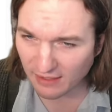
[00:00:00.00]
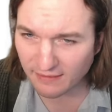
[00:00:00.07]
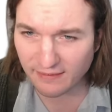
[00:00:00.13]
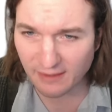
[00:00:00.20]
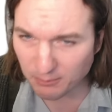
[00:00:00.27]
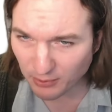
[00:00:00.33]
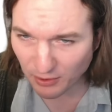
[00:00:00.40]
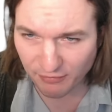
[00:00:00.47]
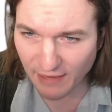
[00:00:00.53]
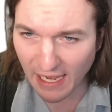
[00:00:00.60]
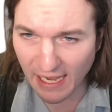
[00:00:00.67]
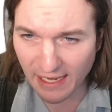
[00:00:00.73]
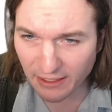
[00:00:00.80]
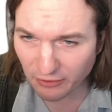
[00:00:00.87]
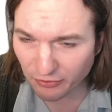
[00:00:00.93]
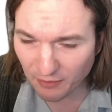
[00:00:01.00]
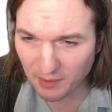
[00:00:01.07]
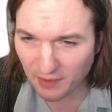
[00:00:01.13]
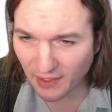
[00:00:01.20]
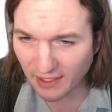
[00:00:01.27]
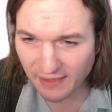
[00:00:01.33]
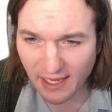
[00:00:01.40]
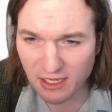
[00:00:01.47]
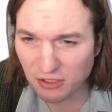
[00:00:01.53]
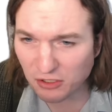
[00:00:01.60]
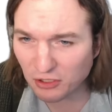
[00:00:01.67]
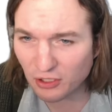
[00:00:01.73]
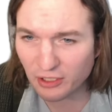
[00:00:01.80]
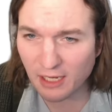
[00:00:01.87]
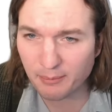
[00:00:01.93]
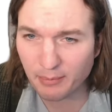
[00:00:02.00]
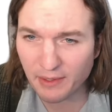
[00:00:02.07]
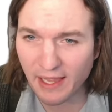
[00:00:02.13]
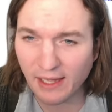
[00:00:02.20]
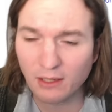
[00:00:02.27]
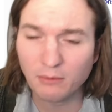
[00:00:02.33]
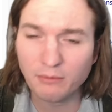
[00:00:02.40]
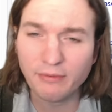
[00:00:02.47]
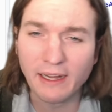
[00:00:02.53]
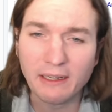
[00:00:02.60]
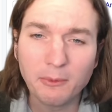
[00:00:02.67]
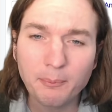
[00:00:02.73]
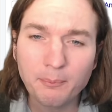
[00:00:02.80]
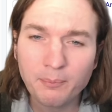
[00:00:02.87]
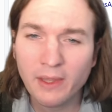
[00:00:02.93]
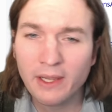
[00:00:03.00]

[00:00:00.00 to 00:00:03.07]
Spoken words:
.simplify or something like that. You can look up in the help file.